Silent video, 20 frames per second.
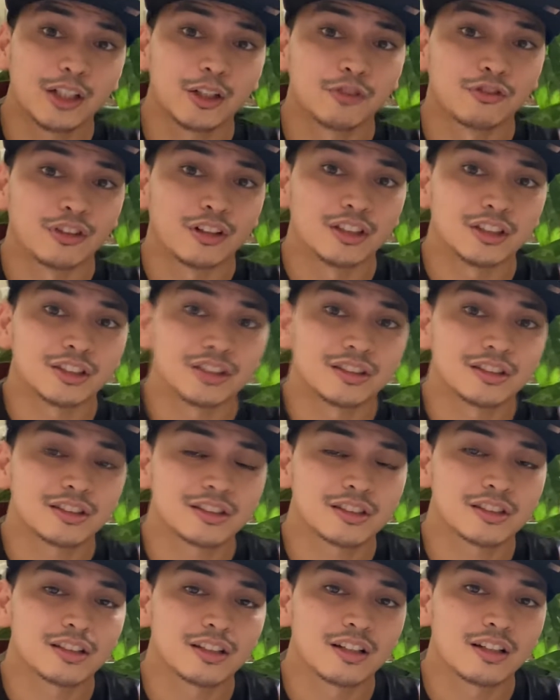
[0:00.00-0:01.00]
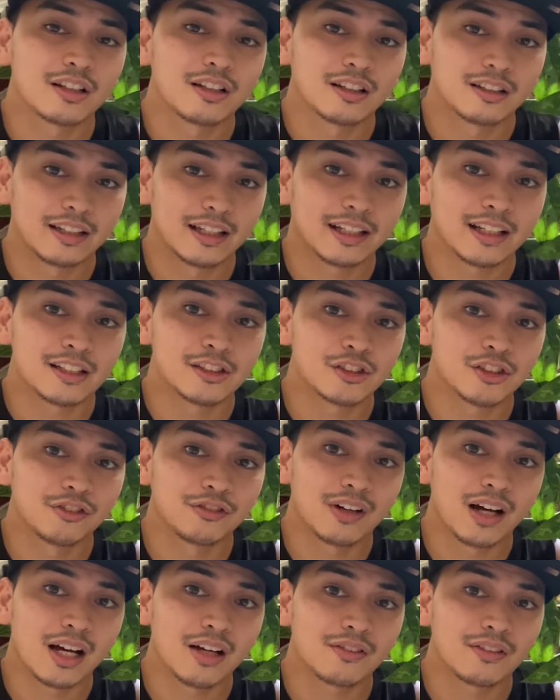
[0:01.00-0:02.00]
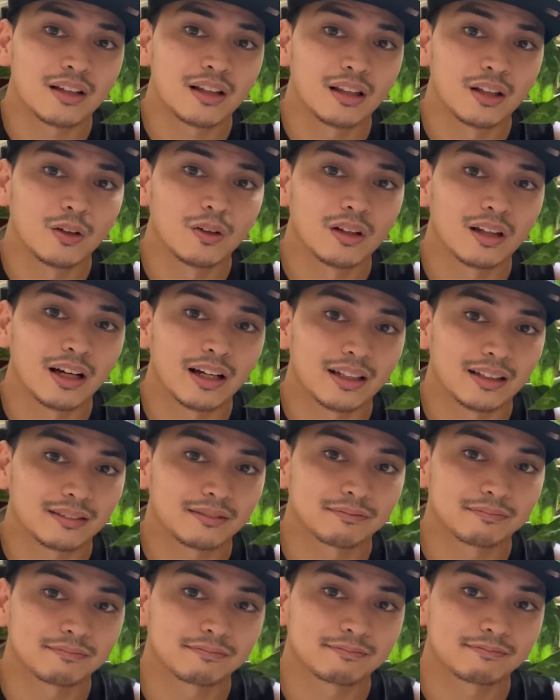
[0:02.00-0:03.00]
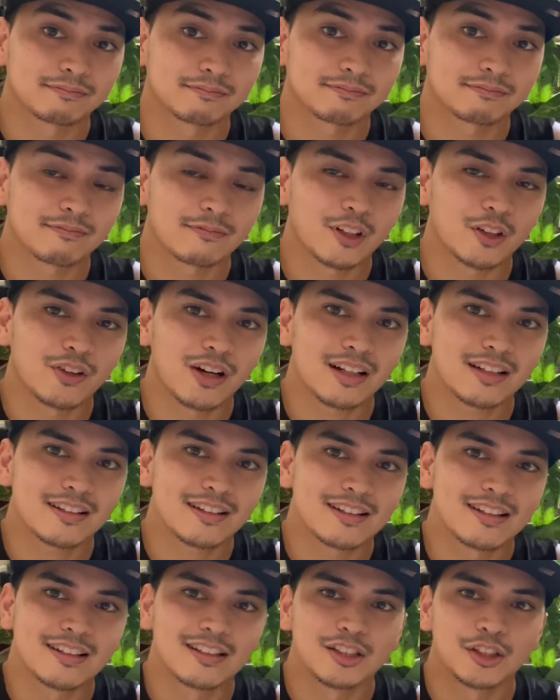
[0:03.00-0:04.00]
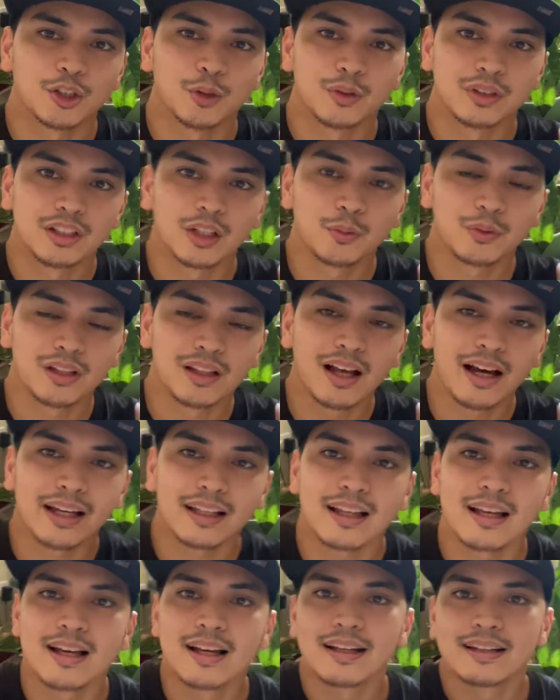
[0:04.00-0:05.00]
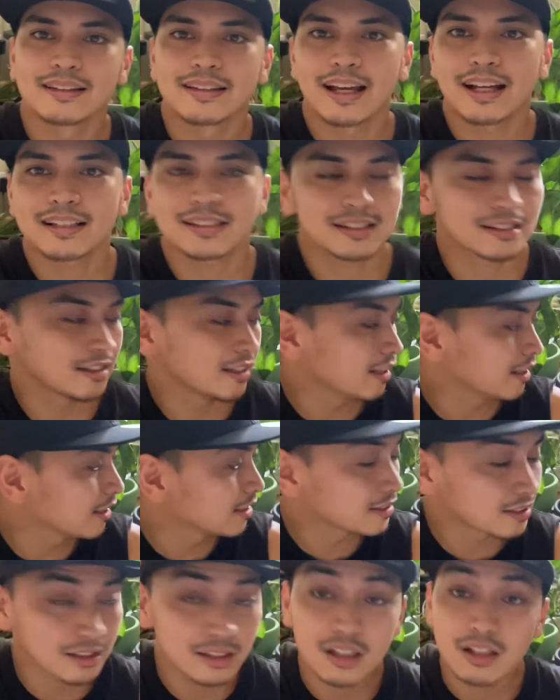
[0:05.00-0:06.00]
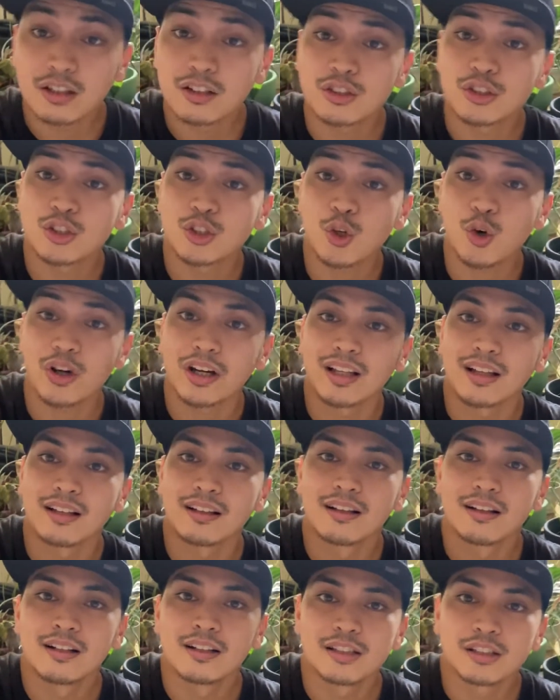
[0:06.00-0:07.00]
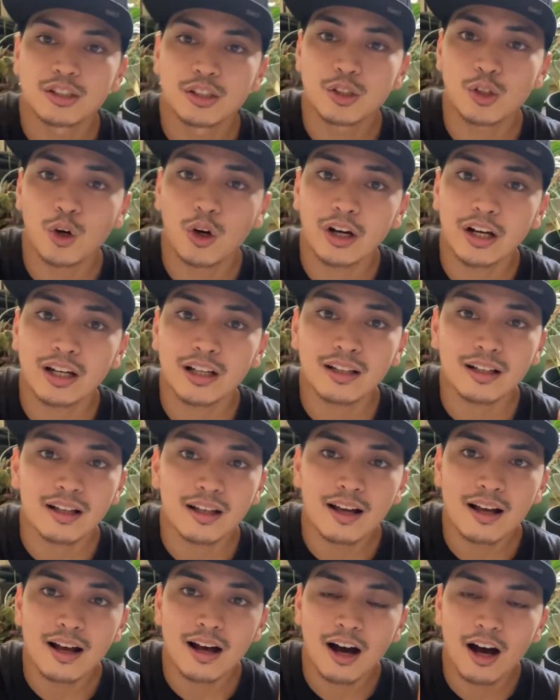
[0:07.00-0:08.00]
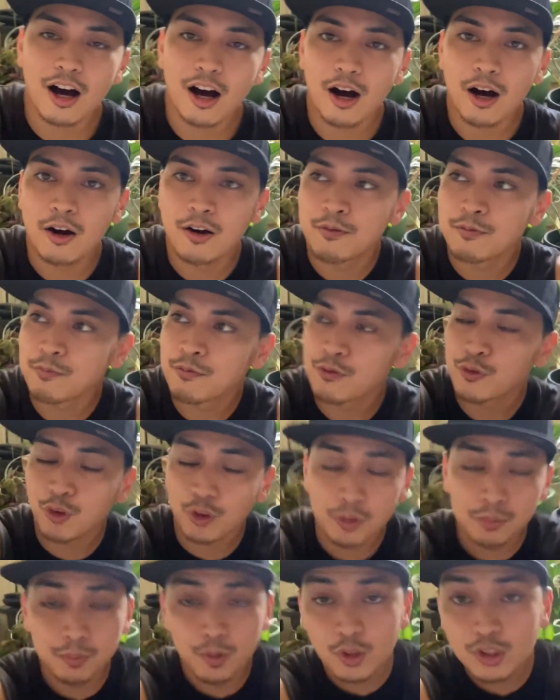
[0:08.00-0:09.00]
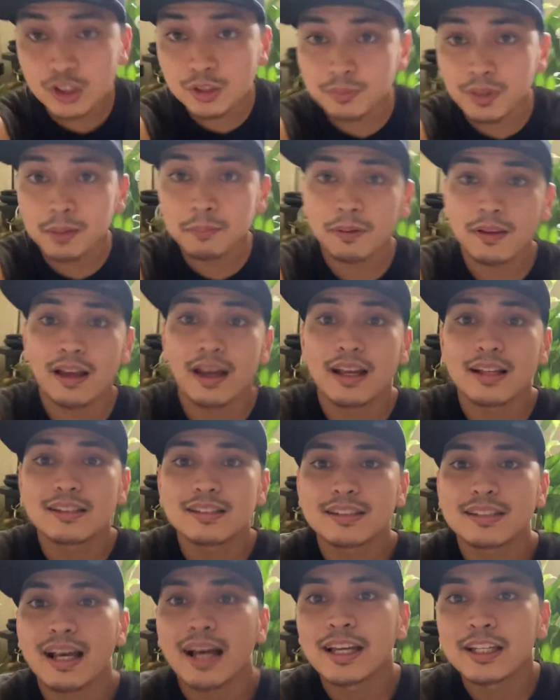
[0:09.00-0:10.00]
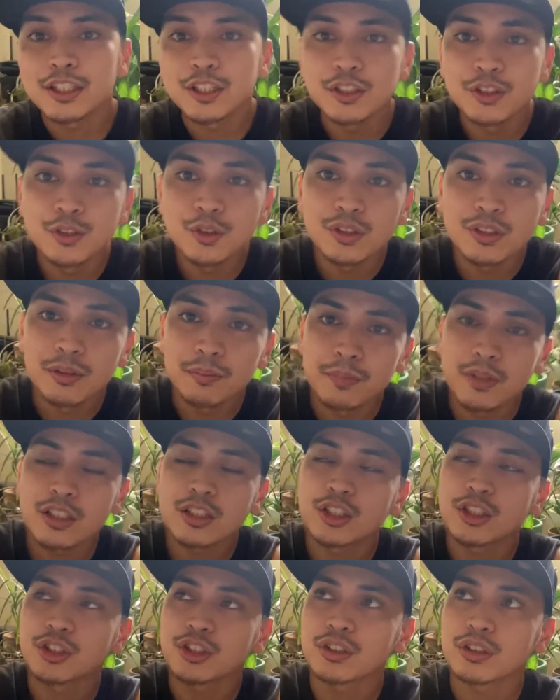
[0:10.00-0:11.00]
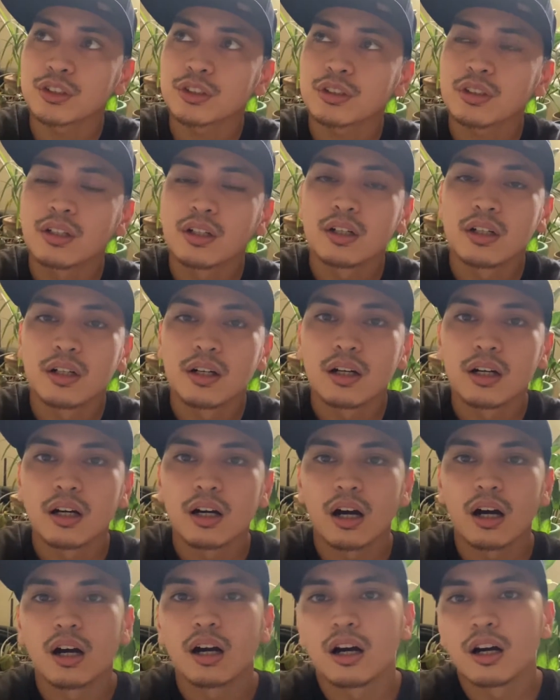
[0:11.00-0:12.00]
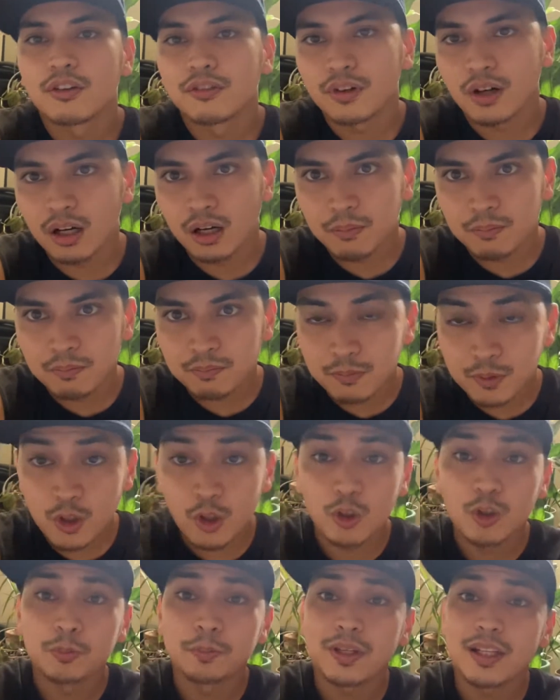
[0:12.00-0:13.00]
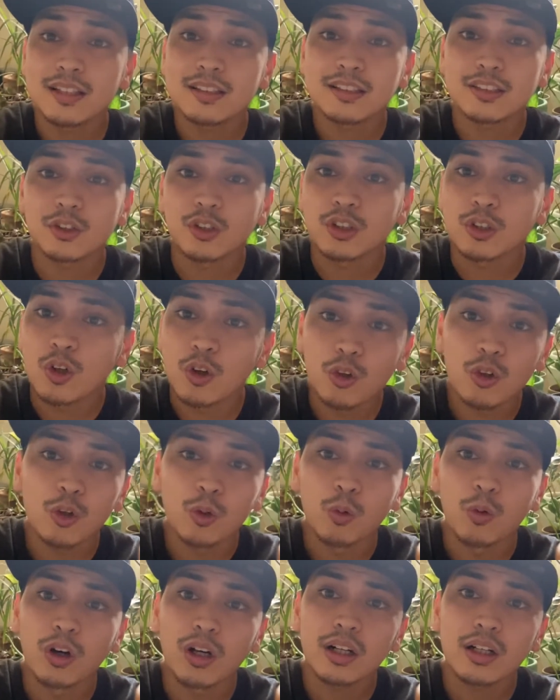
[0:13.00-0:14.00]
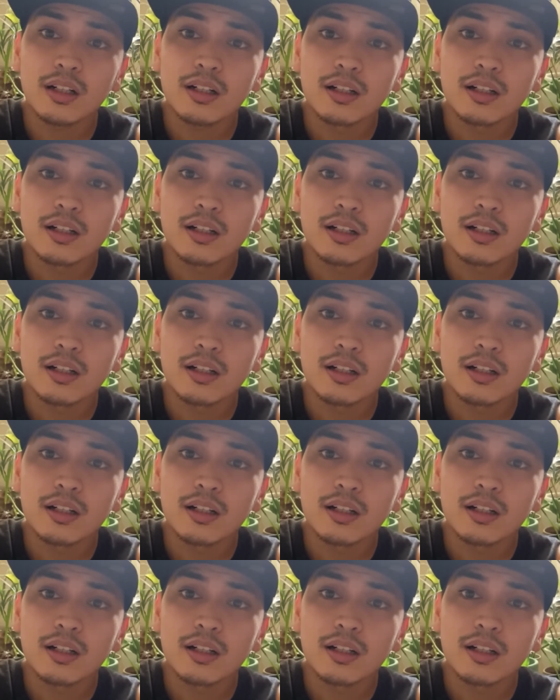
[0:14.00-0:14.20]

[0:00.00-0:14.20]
versions, they can survive in low light. Alright? So we're done with light. Next is soil. Soil, for most of my plants, I use the mixture of cocoa peat or cocoa coir